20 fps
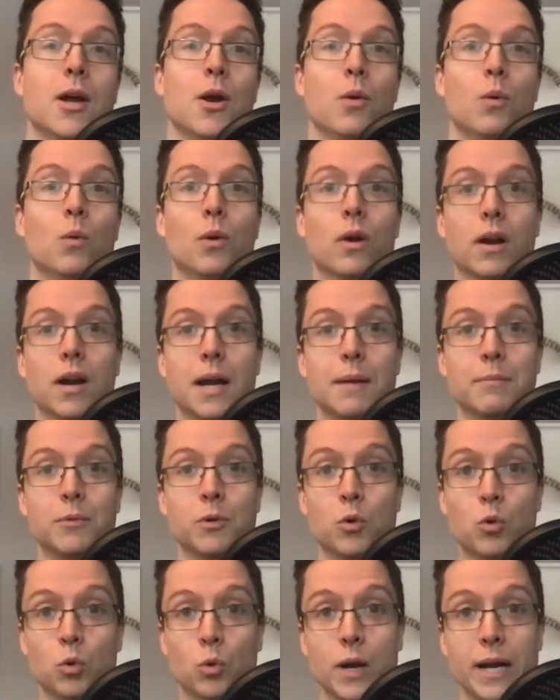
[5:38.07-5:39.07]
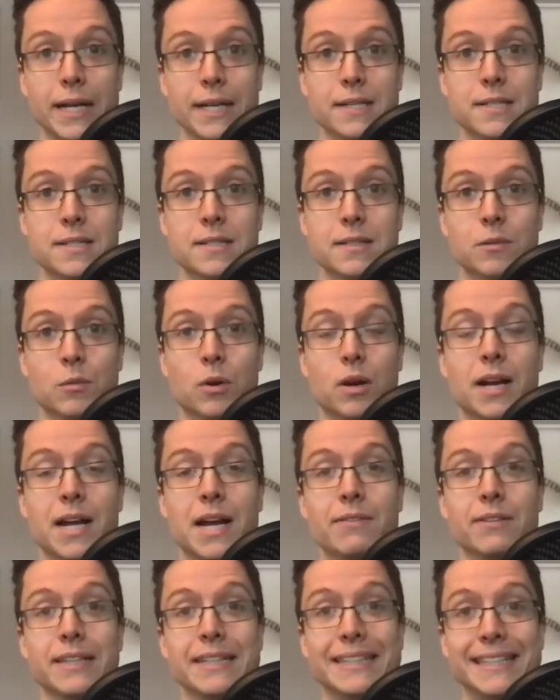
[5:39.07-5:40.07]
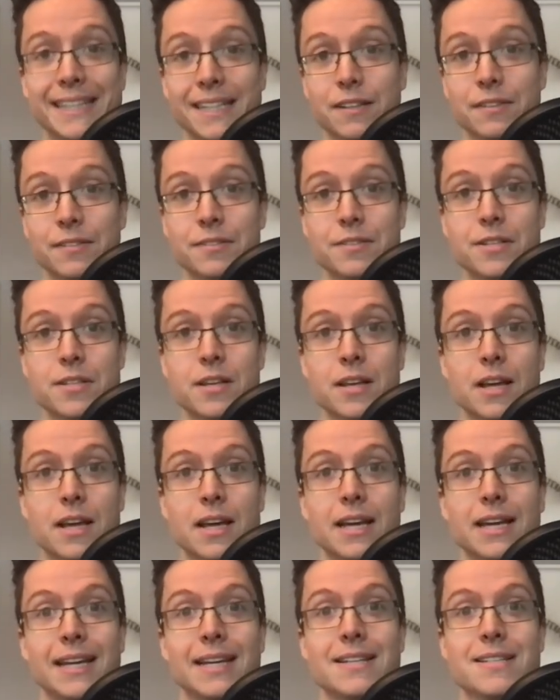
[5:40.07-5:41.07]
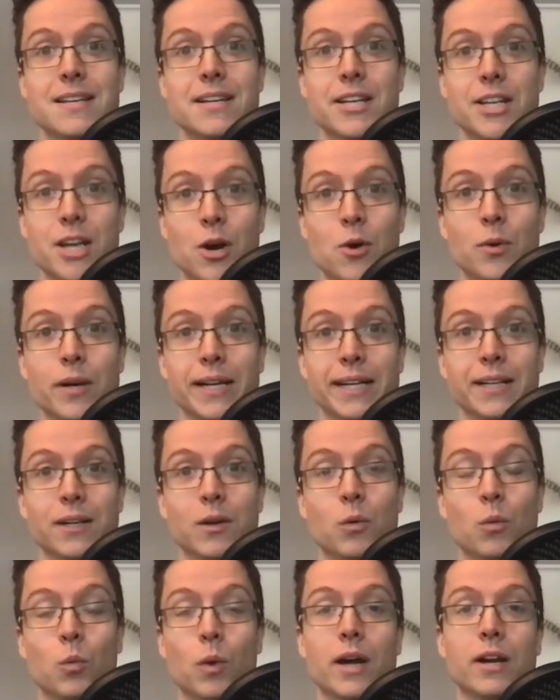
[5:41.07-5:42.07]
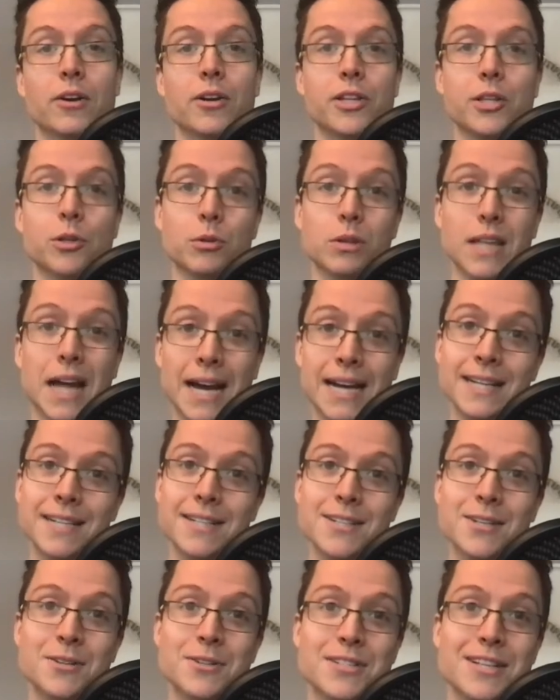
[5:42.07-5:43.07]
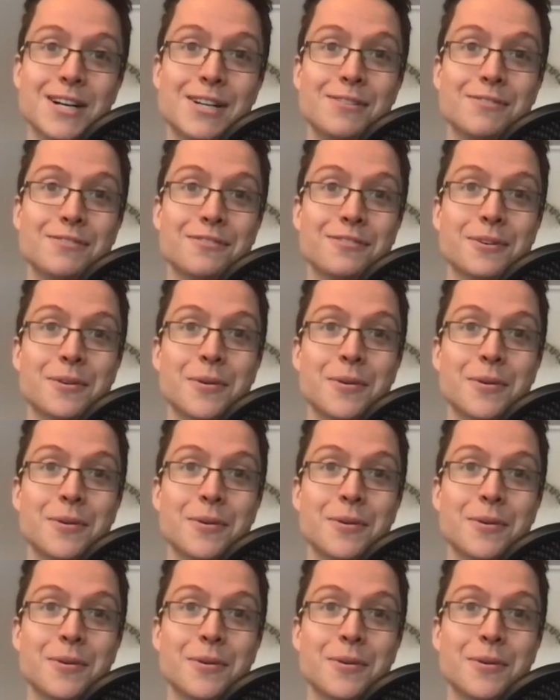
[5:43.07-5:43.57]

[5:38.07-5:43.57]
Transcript: Where I'm great, where I have a gift, is in knowing when are you lying to yourself